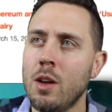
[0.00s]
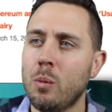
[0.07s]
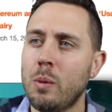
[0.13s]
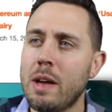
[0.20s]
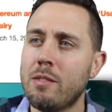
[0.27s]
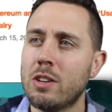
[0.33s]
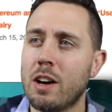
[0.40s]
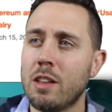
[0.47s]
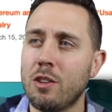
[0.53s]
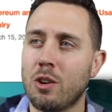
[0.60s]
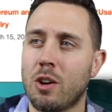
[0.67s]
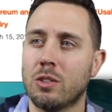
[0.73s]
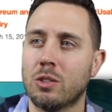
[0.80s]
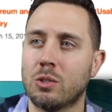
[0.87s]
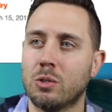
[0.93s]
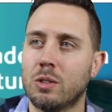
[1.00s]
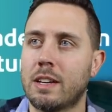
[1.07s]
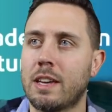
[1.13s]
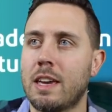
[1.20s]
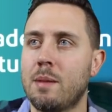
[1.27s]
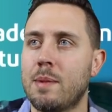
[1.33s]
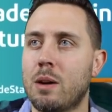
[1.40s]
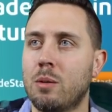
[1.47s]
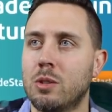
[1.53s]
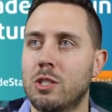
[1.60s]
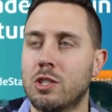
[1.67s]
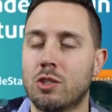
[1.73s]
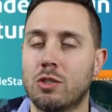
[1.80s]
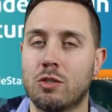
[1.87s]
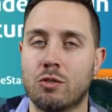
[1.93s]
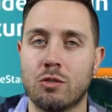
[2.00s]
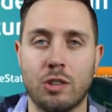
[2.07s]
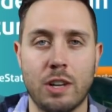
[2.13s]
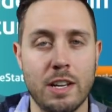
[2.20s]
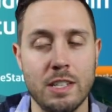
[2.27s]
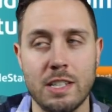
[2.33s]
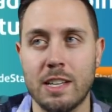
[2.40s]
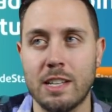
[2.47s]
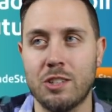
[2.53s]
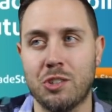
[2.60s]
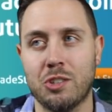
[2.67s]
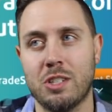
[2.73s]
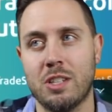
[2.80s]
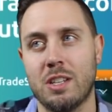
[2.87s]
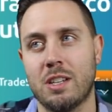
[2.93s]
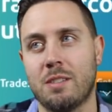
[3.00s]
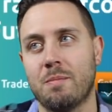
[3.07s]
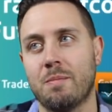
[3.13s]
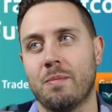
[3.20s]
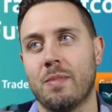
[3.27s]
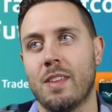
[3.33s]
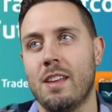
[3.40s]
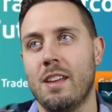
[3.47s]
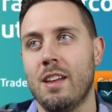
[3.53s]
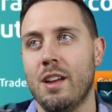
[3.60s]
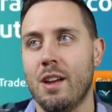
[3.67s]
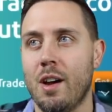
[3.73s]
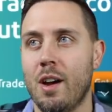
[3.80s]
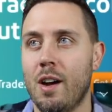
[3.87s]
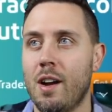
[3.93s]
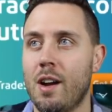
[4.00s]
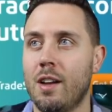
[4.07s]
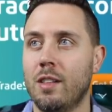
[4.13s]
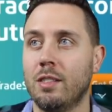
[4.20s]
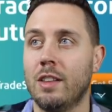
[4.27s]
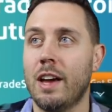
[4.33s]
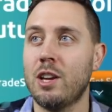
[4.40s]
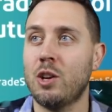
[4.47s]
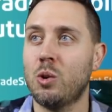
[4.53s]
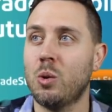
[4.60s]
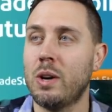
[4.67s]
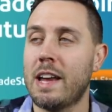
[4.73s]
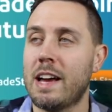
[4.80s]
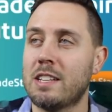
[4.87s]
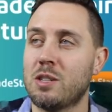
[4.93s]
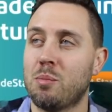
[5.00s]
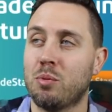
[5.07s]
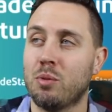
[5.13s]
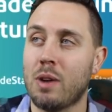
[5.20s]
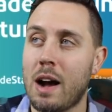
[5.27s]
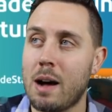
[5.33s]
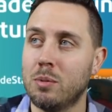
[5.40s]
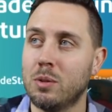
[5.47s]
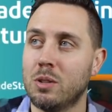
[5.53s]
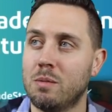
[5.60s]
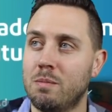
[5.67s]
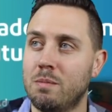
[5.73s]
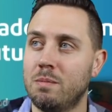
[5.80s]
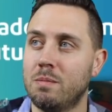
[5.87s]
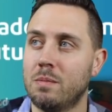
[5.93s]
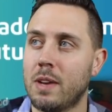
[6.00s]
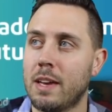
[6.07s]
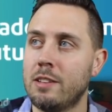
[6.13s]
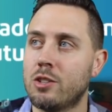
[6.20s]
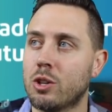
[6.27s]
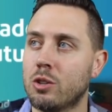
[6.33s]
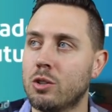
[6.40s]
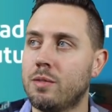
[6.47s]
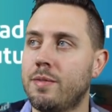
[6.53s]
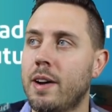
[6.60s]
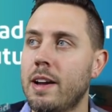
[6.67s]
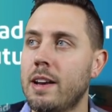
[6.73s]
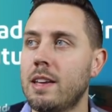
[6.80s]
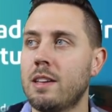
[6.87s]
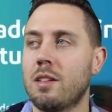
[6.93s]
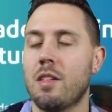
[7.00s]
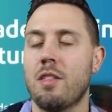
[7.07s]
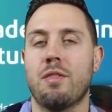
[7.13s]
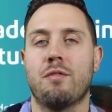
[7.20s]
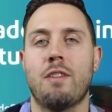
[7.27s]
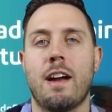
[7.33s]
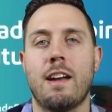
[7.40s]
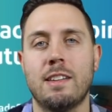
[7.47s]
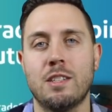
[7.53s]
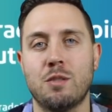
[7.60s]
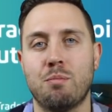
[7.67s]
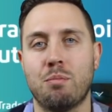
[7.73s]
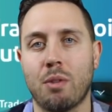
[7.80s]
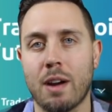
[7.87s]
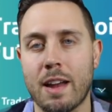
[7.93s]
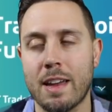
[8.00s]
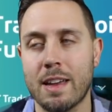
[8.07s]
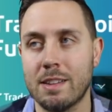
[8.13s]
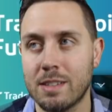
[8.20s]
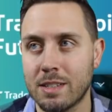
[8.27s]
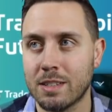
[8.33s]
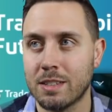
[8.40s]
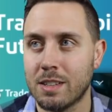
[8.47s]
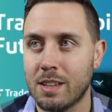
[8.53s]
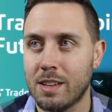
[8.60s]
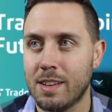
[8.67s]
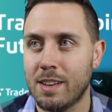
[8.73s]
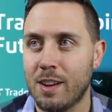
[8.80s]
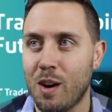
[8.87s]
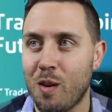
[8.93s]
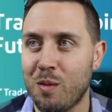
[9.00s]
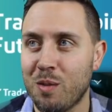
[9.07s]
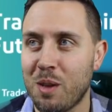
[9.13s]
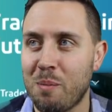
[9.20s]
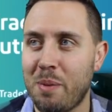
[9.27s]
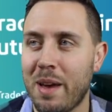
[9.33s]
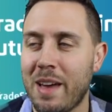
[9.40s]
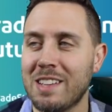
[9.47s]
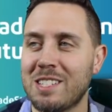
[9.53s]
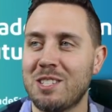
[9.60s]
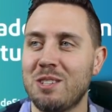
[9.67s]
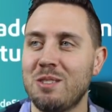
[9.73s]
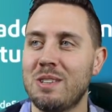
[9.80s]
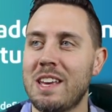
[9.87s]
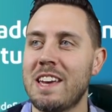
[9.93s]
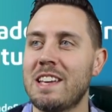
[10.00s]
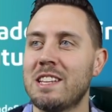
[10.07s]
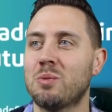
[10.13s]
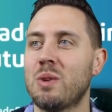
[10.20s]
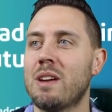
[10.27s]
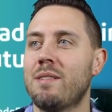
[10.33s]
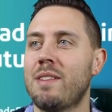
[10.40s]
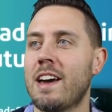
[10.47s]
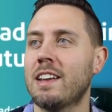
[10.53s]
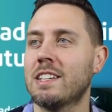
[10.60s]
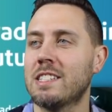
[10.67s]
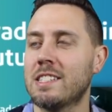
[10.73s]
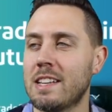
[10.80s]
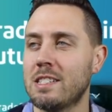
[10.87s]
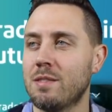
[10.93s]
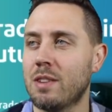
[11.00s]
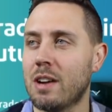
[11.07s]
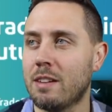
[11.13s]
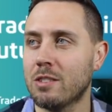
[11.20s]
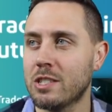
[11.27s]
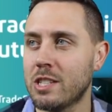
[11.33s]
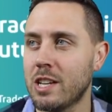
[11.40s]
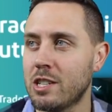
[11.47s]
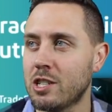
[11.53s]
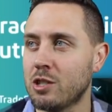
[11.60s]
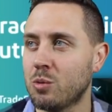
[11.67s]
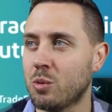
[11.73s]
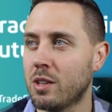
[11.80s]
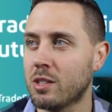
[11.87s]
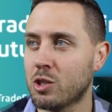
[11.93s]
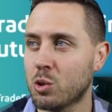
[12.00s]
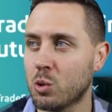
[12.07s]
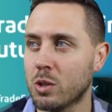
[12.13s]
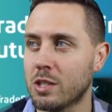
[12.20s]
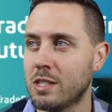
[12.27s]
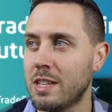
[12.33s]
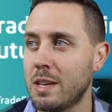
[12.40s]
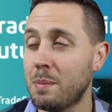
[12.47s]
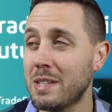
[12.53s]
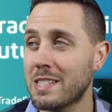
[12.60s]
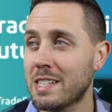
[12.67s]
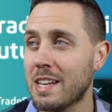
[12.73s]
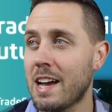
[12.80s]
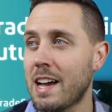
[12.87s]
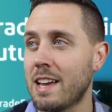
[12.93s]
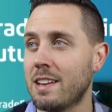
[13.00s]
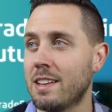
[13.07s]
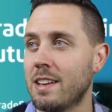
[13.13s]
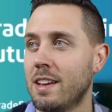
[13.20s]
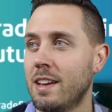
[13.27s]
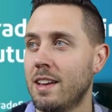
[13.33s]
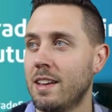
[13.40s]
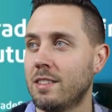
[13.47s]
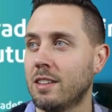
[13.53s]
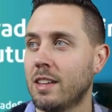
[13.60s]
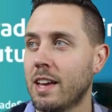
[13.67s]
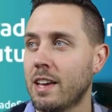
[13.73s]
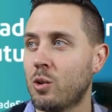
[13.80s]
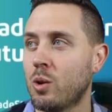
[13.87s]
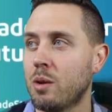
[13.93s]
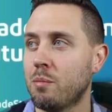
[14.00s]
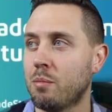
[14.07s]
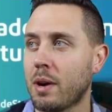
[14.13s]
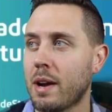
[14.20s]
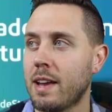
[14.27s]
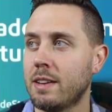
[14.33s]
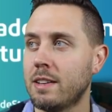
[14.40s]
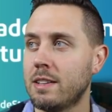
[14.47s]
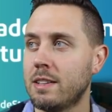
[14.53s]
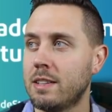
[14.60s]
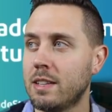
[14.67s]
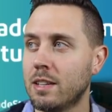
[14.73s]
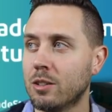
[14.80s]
We have another article that came out, which is crazy interesting. Litecoin has a problem. Internal fighting threatens brand. Over the past 2 days, we have had extensive conversations with the source deep inside the Litecoin brand and